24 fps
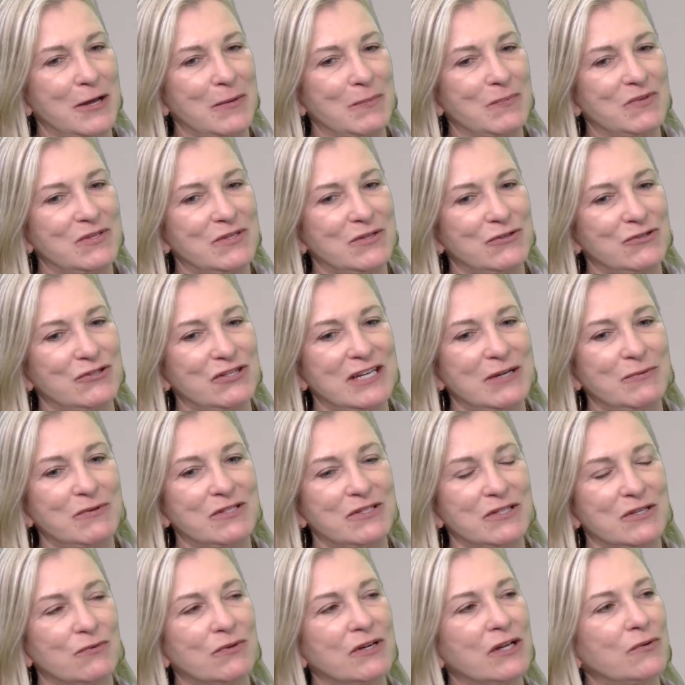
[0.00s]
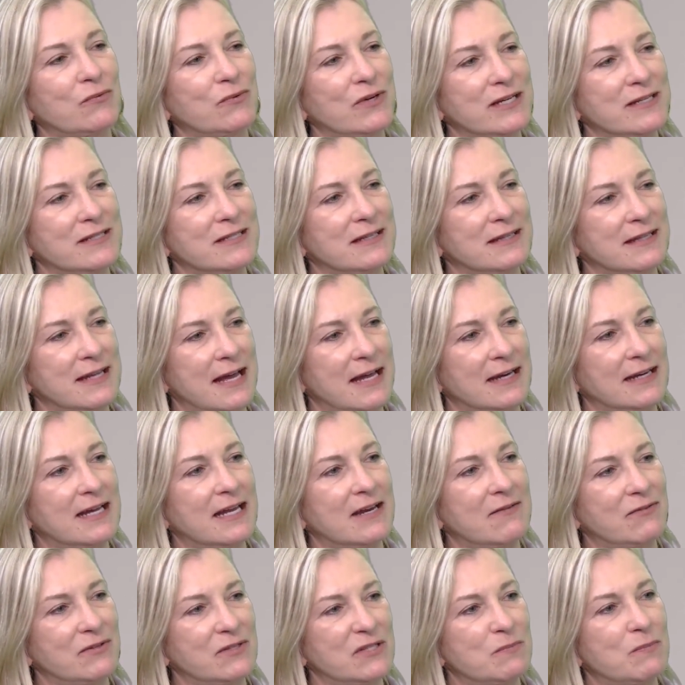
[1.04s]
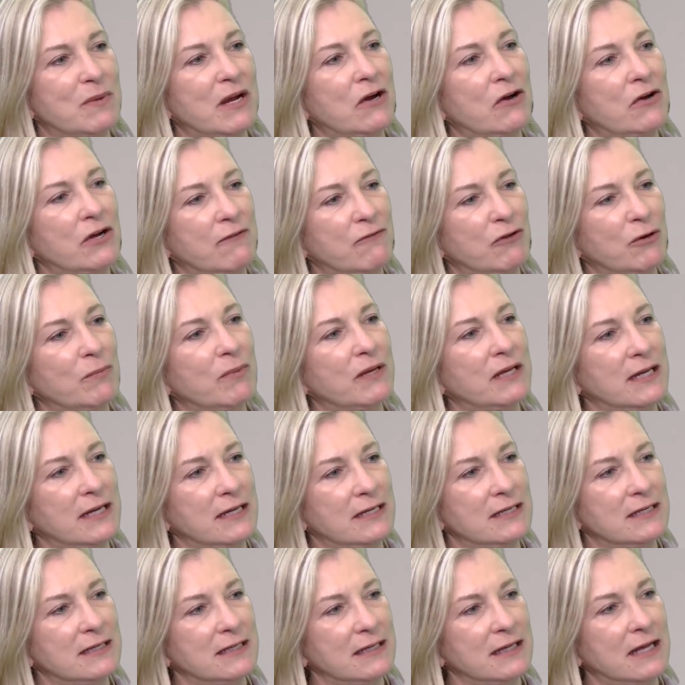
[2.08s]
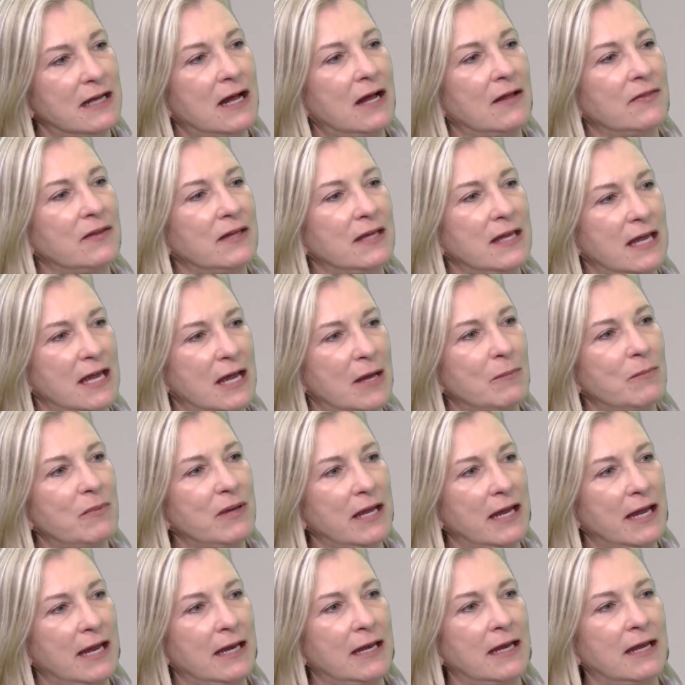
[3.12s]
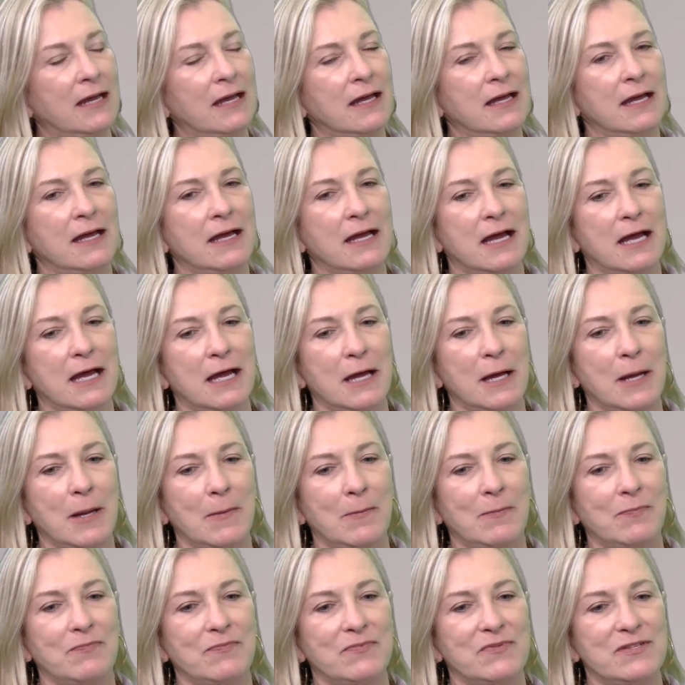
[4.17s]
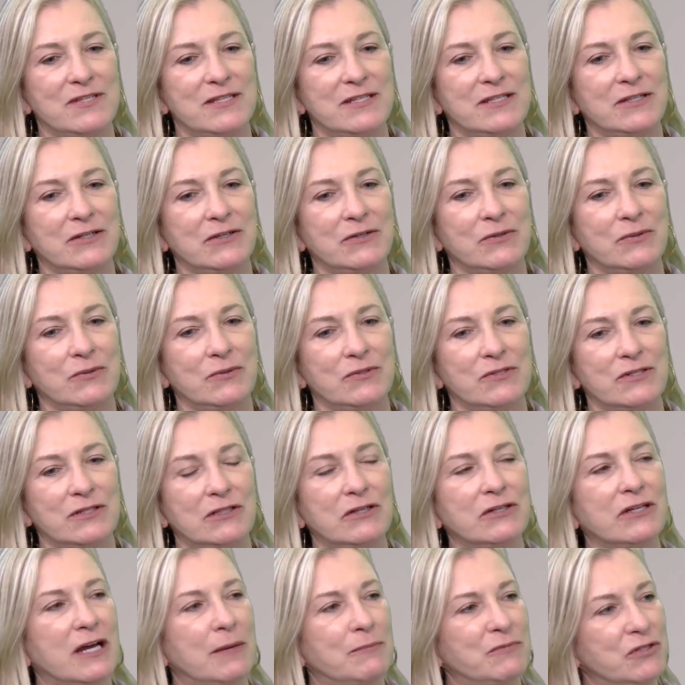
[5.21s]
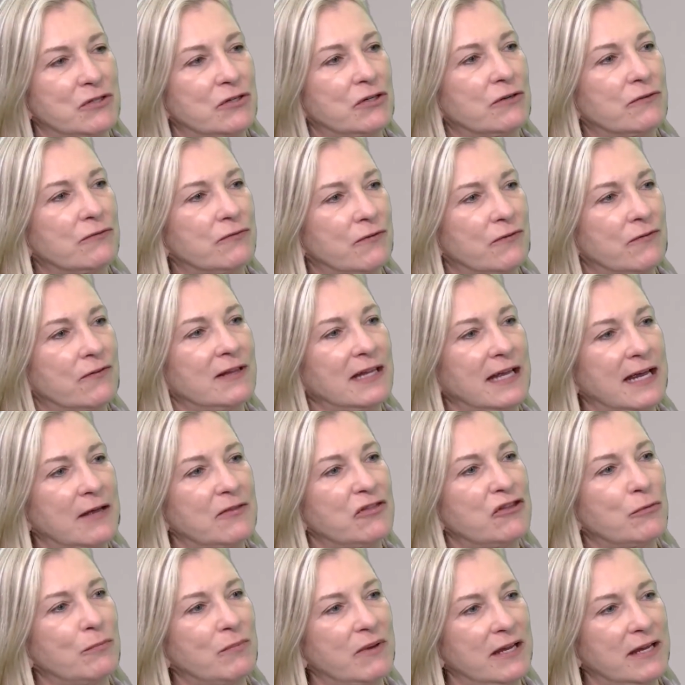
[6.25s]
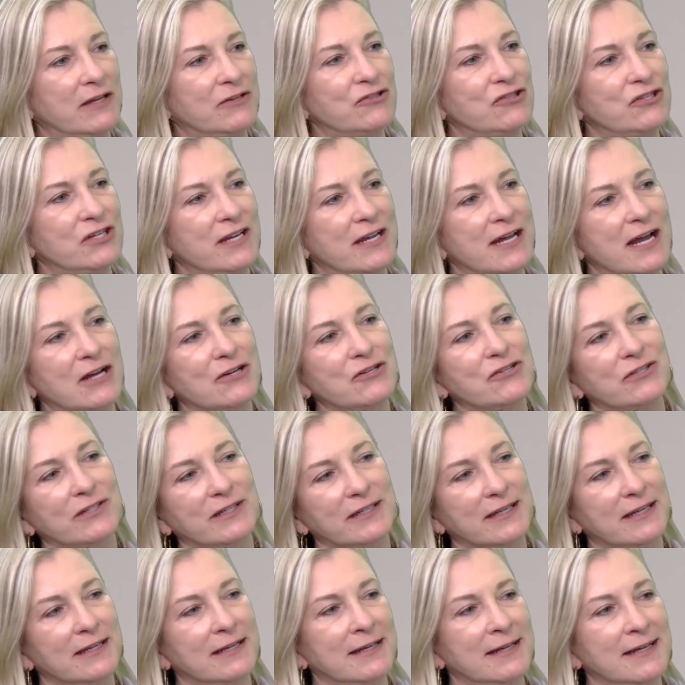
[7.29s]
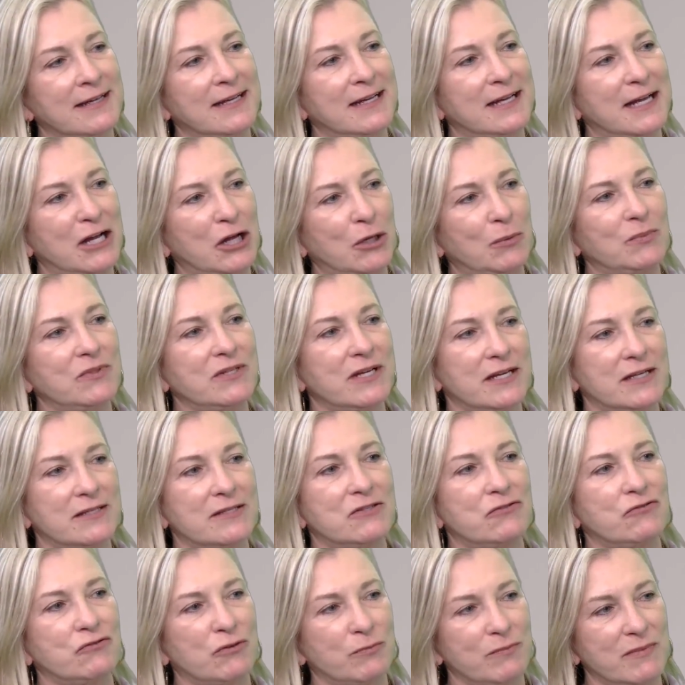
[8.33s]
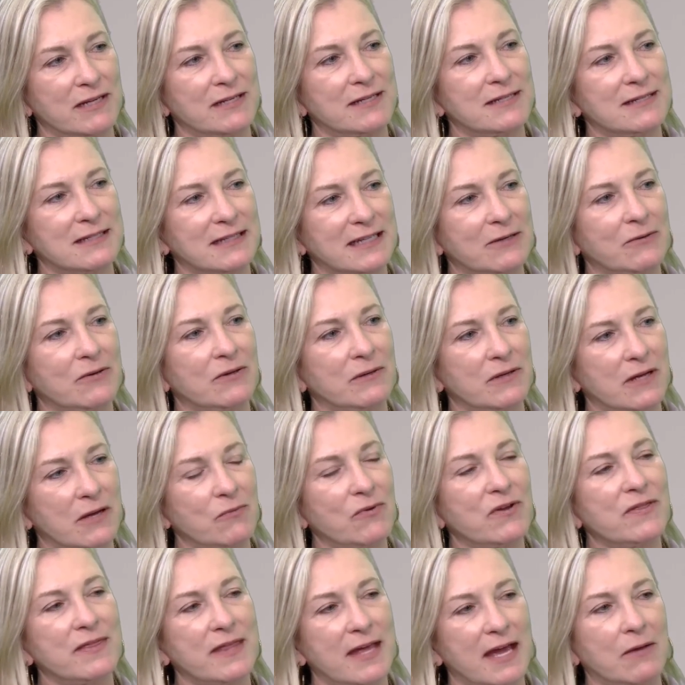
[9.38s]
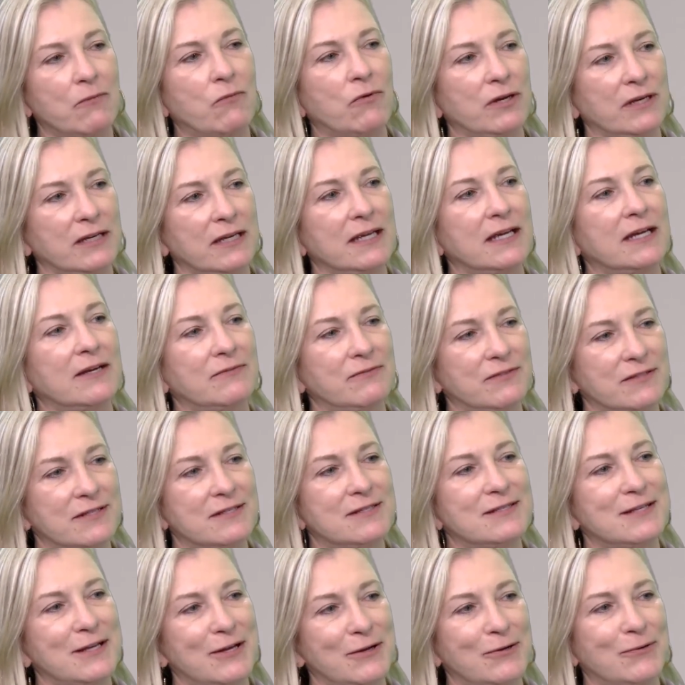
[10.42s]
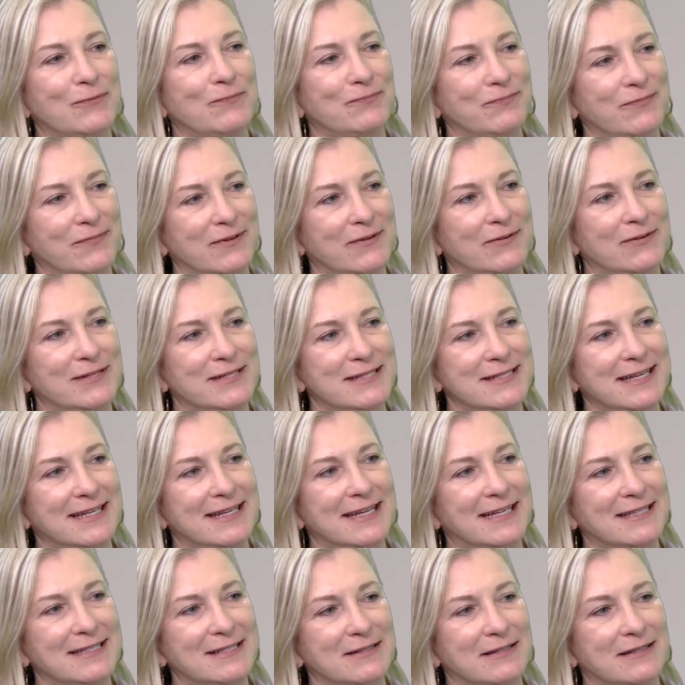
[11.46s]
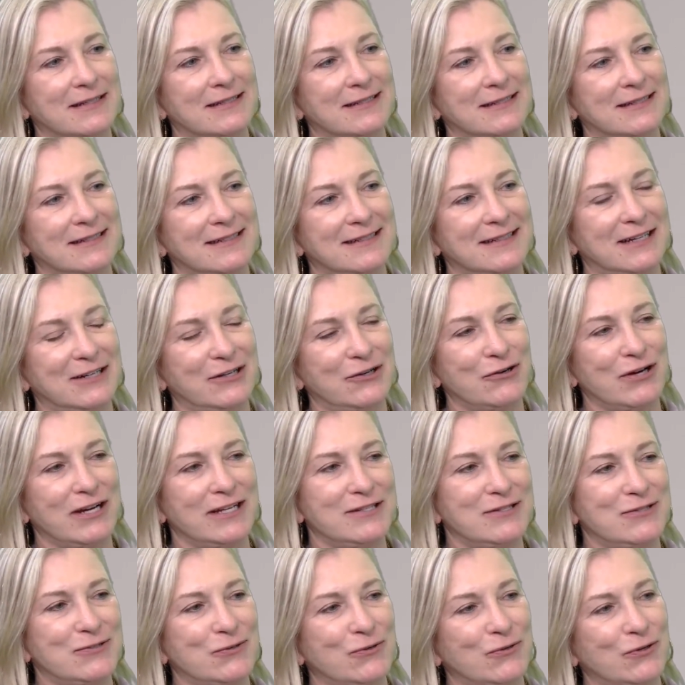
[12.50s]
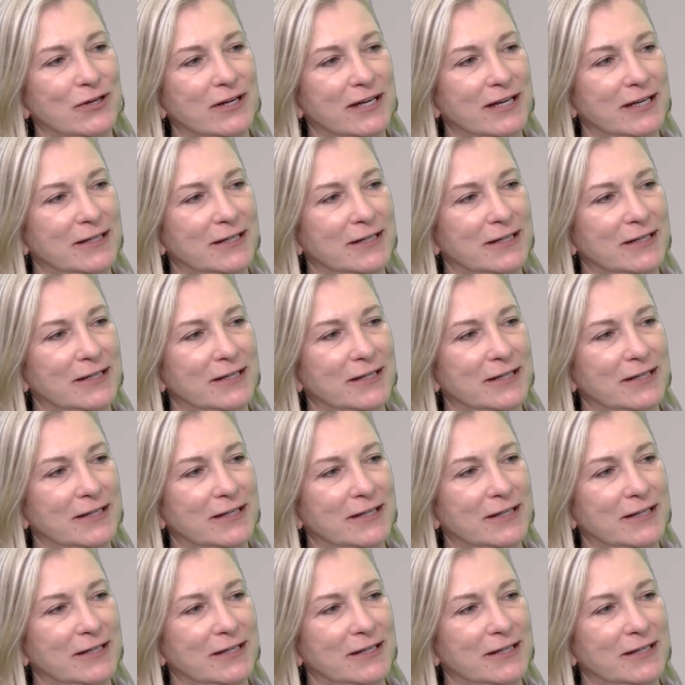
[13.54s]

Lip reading: So she was the real reason that kind of inspired everybody on the campaign to look up to her for philanthropy. And she actually helped us tremendously with that one gift. So I want to say that's a great story.